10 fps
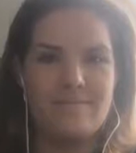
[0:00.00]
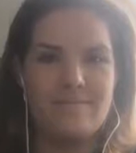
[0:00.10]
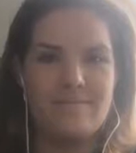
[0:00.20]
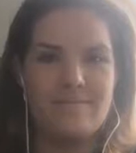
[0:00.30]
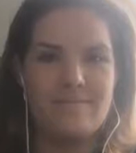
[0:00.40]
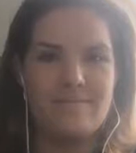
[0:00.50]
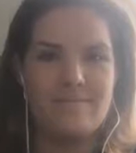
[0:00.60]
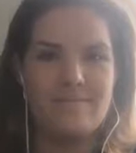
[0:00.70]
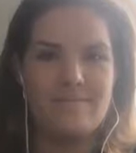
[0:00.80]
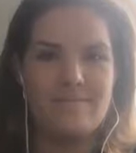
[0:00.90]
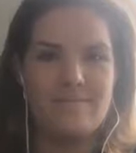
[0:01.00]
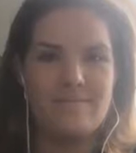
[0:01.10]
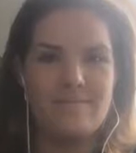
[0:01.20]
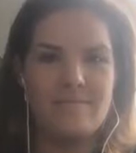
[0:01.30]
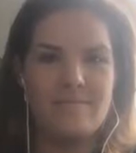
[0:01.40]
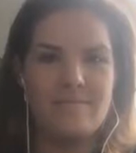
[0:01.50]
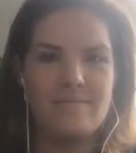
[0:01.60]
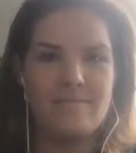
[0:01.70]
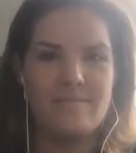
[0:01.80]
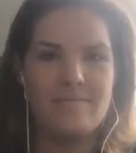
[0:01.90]

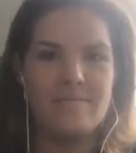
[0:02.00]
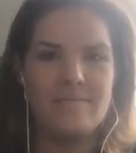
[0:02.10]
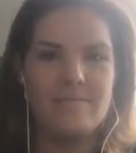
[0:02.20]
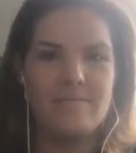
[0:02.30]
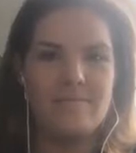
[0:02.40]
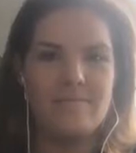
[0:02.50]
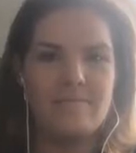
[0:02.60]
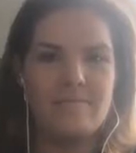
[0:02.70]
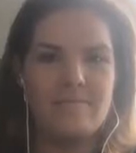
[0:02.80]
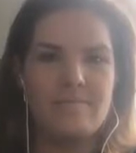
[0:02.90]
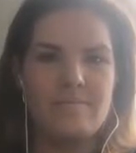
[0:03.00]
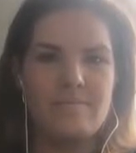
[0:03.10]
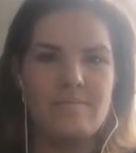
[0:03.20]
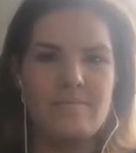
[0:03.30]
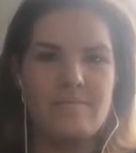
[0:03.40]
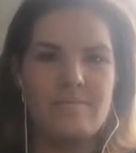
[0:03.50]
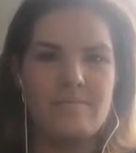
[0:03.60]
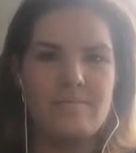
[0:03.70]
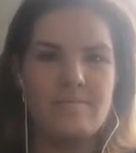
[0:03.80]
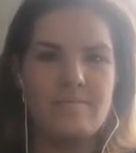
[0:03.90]

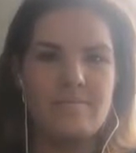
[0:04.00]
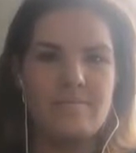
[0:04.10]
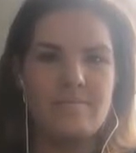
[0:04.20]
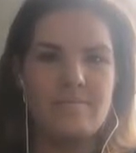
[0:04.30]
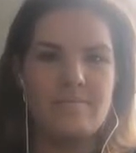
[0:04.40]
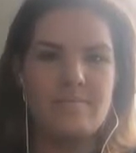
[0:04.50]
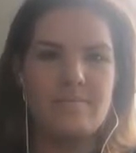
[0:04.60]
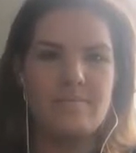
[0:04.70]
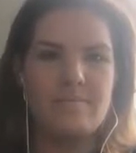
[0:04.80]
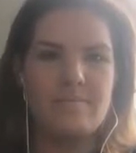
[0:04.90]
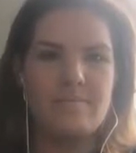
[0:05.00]
(not speaking)